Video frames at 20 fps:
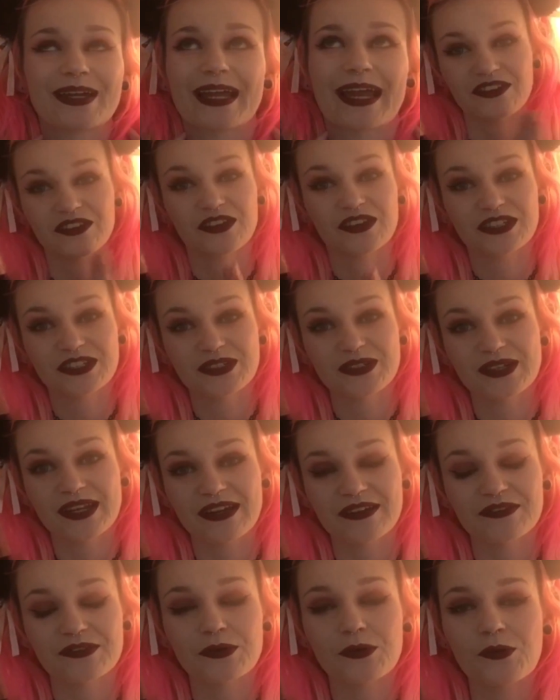Okay, I do
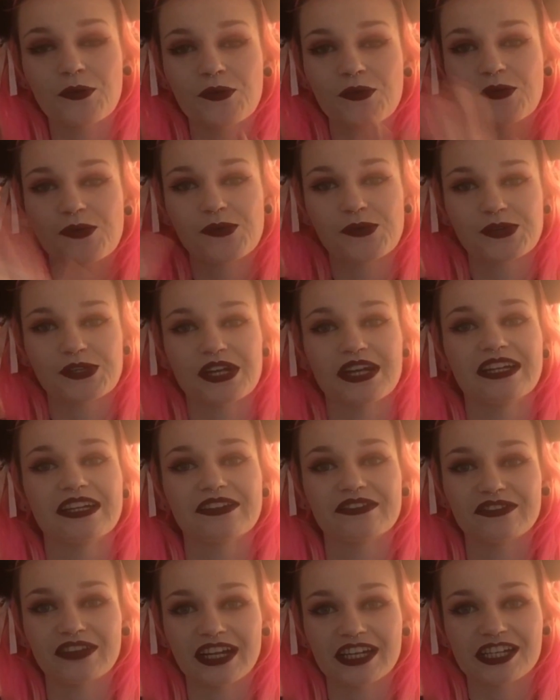love all
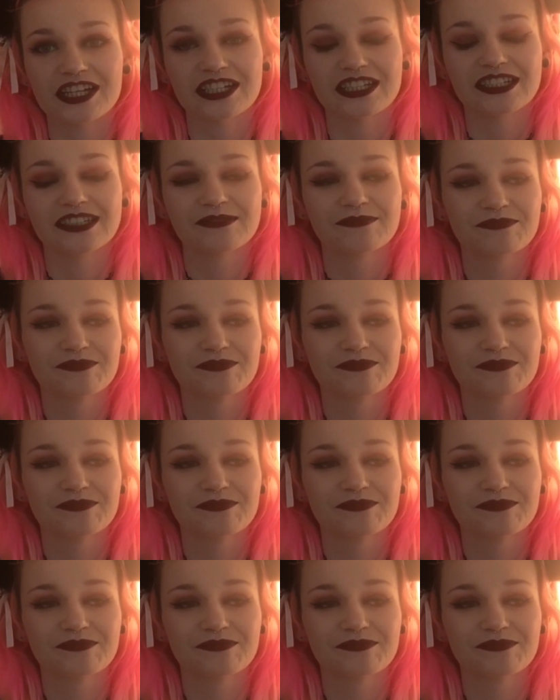alternative fashion.